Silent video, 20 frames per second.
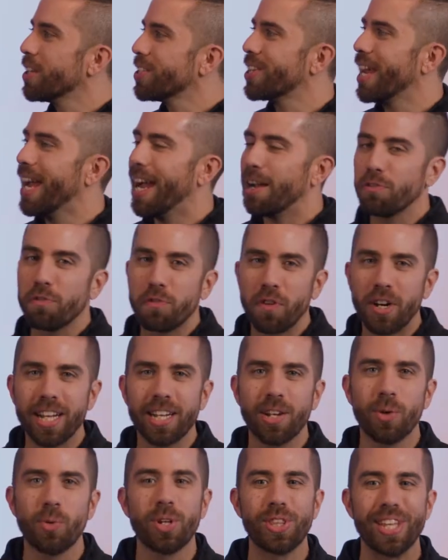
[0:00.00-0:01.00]
wants to have
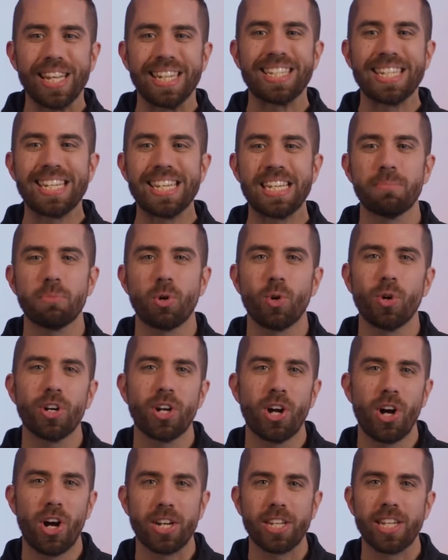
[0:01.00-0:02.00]
fun with a team or
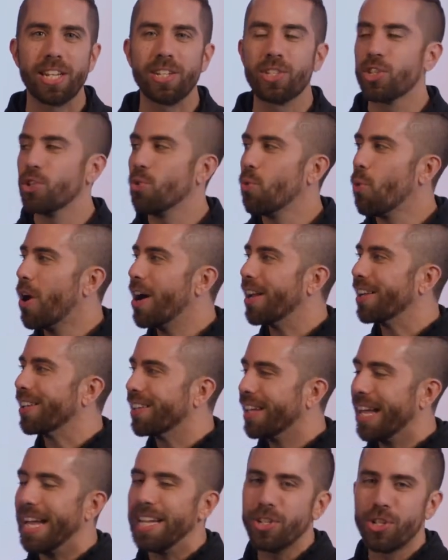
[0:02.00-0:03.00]
an audience, you want
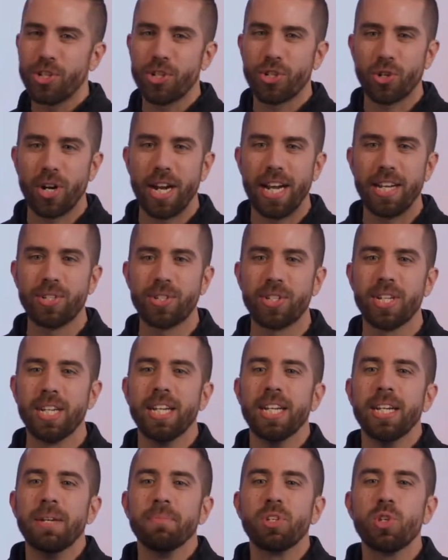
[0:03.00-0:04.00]
less stress,
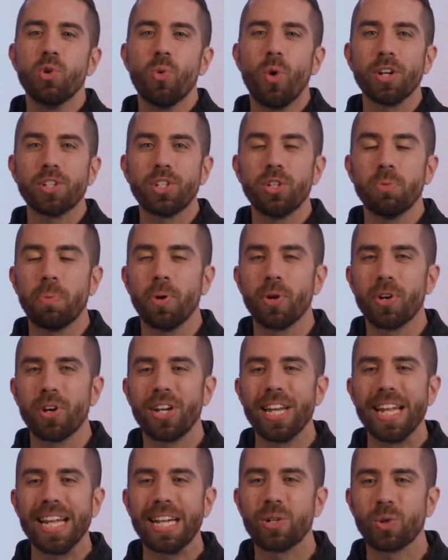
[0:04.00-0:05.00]
you want to put
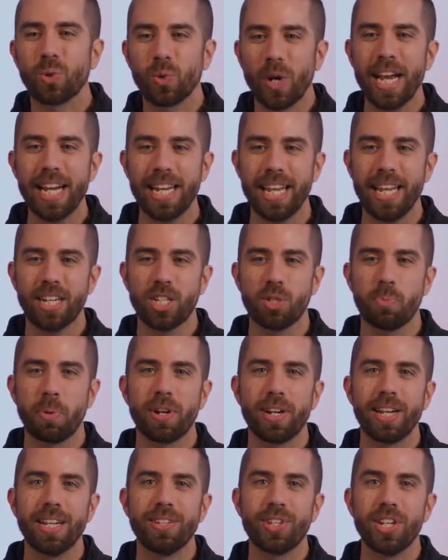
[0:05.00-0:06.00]
on a great
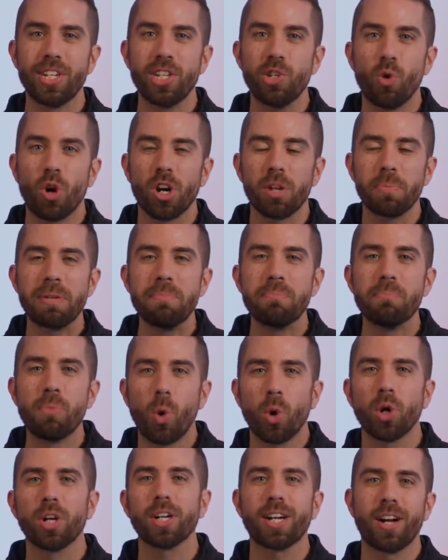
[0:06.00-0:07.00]
experience, and you want to be
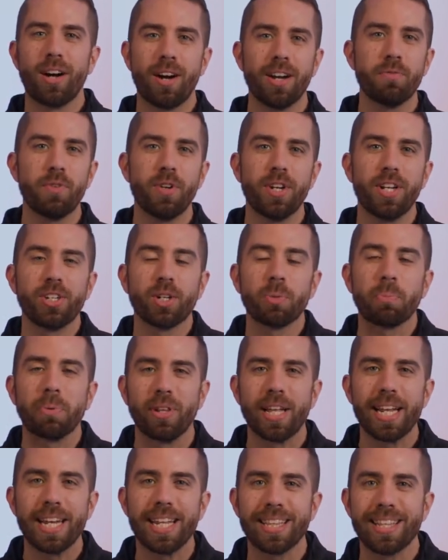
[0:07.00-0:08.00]
more confident in your
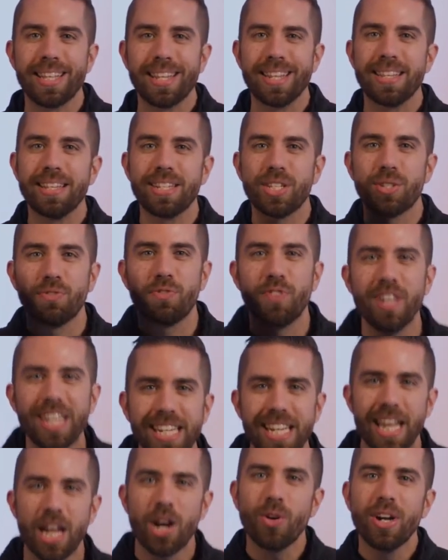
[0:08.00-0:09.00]
planning, then this
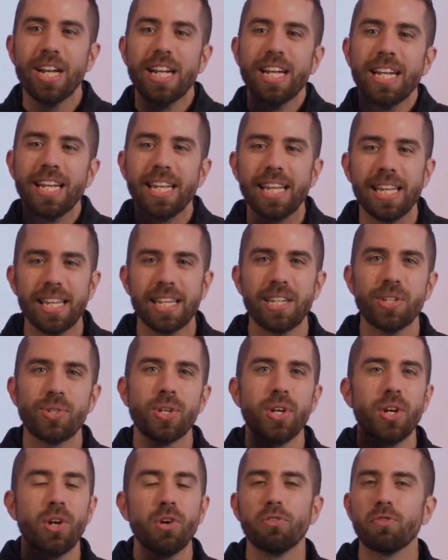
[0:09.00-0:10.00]
video
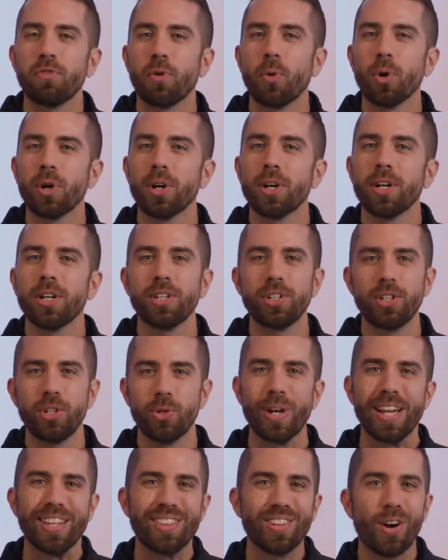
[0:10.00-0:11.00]
is for
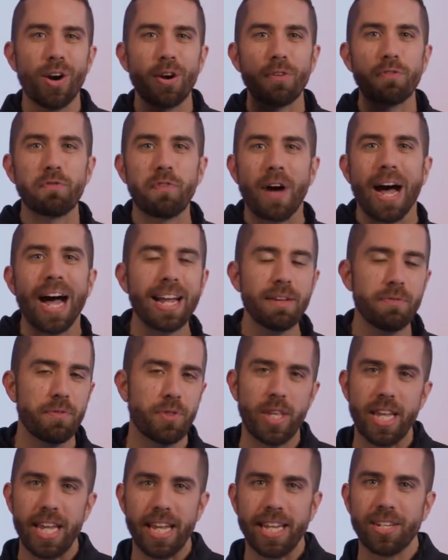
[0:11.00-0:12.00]
you. And there are 5
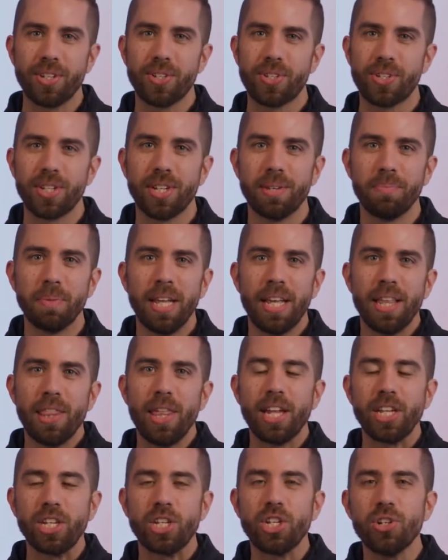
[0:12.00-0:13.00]
things
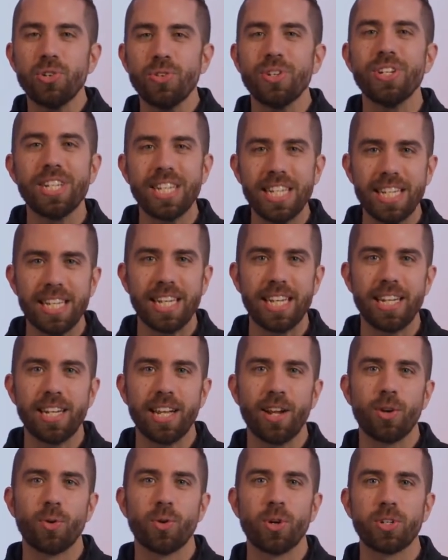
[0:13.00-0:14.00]
that you need
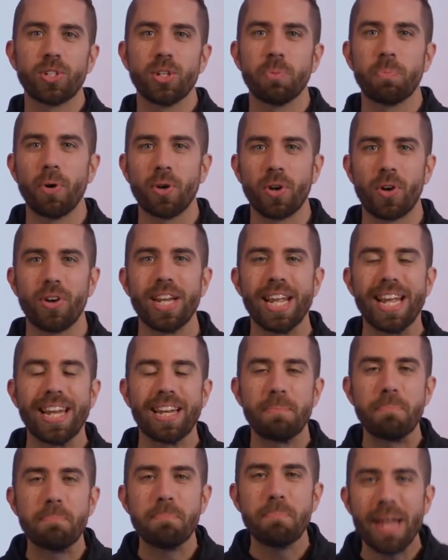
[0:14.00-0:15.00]
in order to put on an
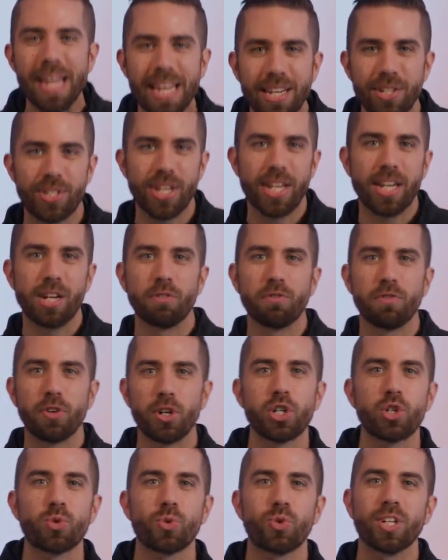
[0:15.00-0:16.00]
amazing
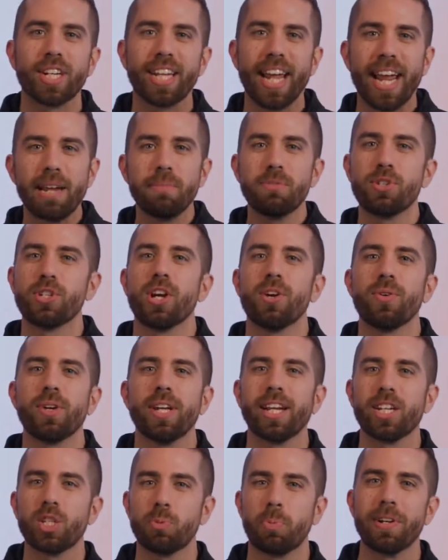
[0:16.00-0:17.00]
virtual game show
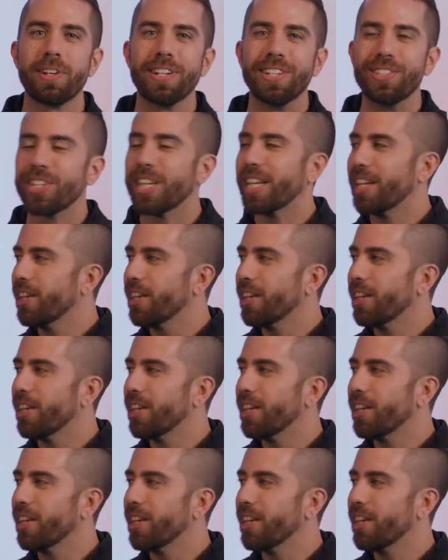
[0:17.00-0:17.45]
experience.